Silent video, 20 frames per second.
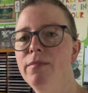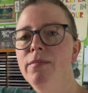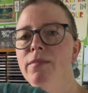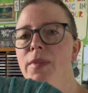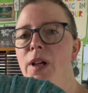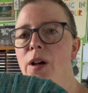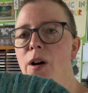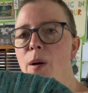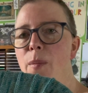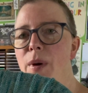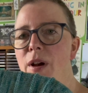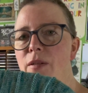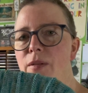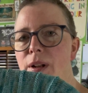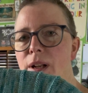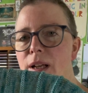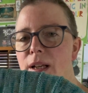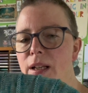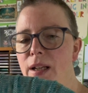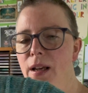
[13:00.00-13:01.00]
You got a bit of
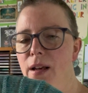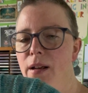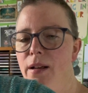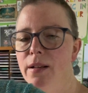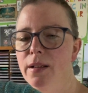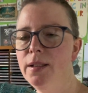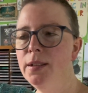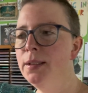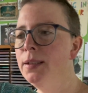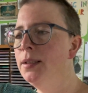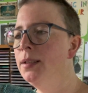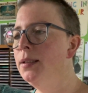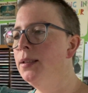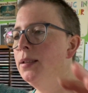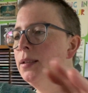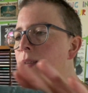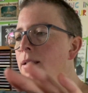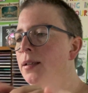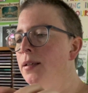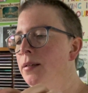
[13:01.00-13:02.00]
an idea.
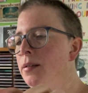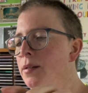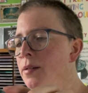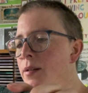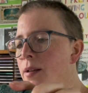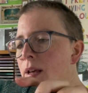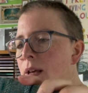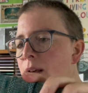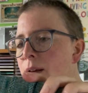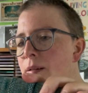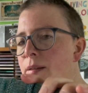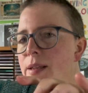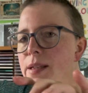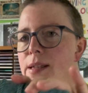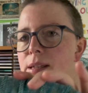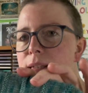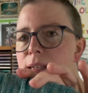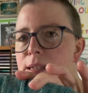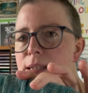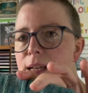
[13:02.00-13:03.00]

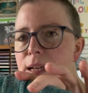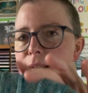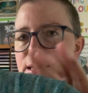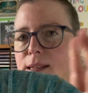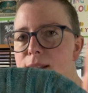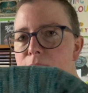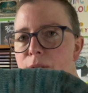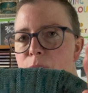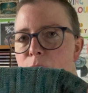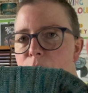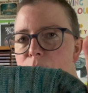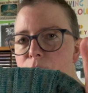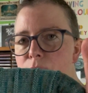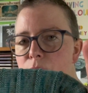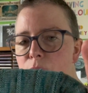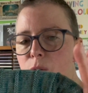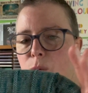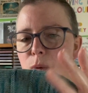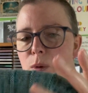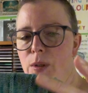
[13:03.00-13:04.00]
This is a size 7
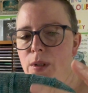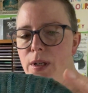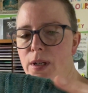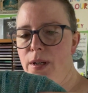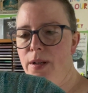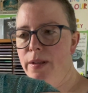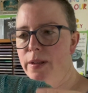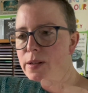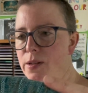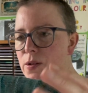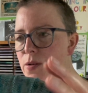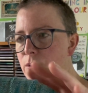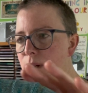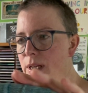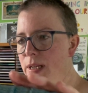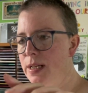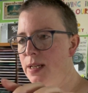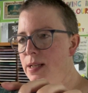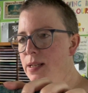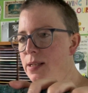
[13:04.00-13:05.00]
sock blocker, and the
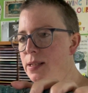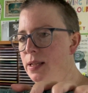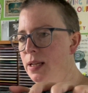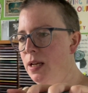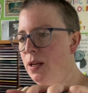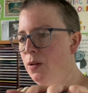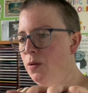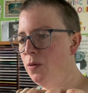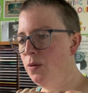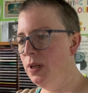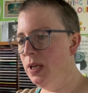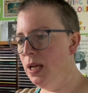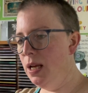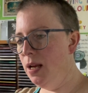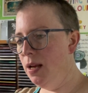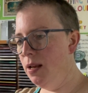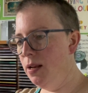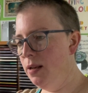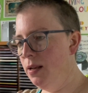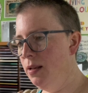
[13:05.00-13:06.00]
sock is a
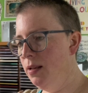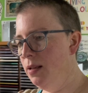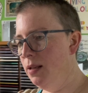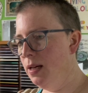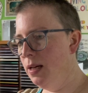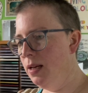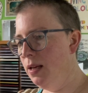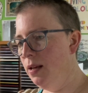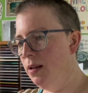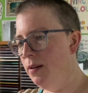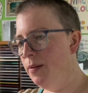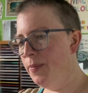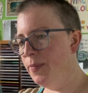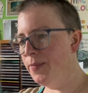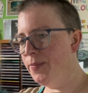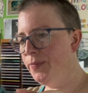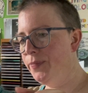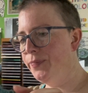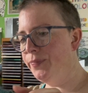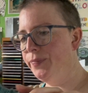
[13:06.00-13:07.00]
UK 9,
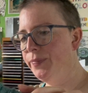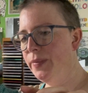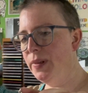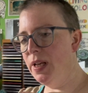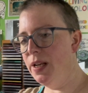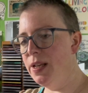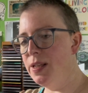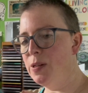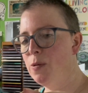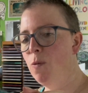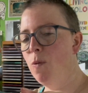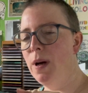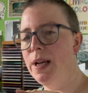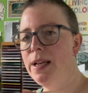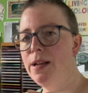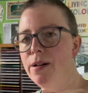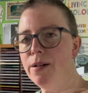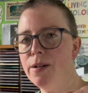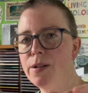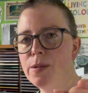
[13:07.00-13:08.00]
and it's
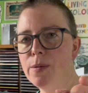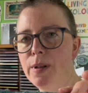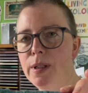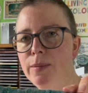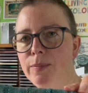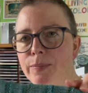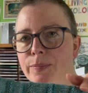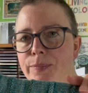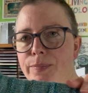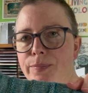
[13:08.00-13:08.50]
wider as well.